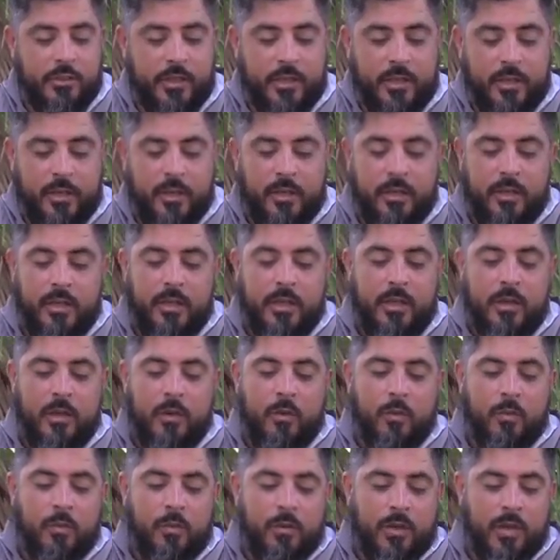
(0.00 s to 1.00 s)
trigger.
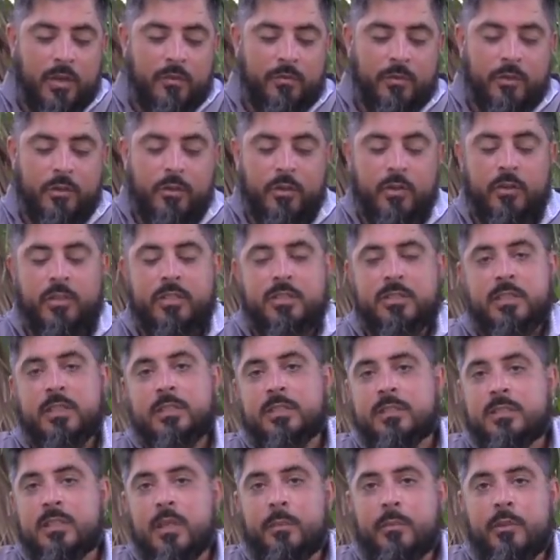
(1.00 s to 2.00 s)
If you notice
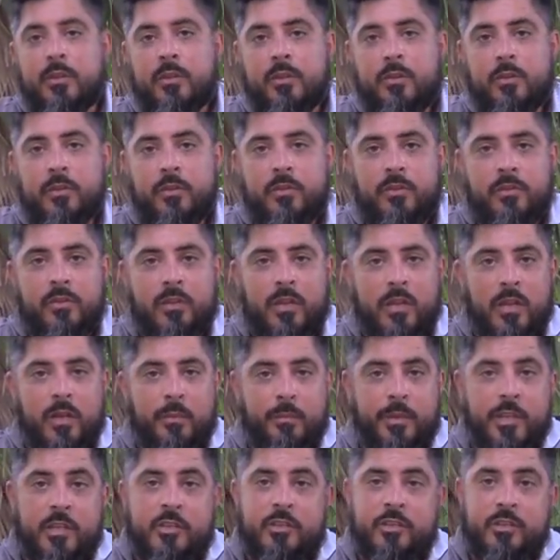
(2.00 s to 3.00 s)
in some of those
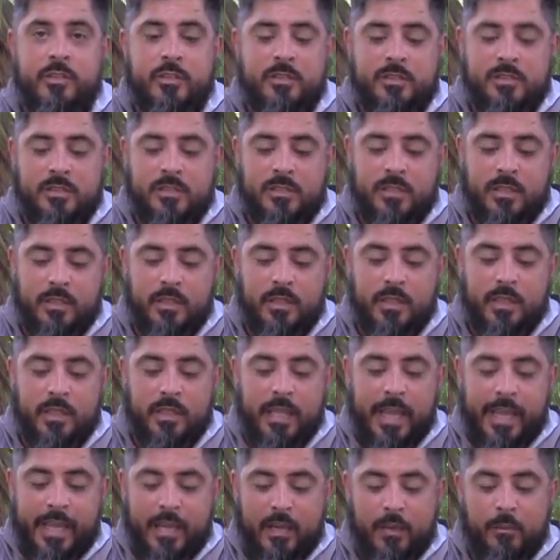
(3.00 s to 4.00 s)
pictures,
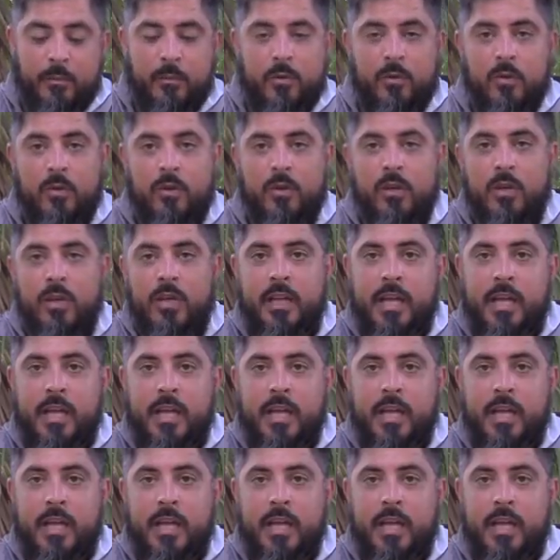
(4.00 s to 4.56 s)
the animal,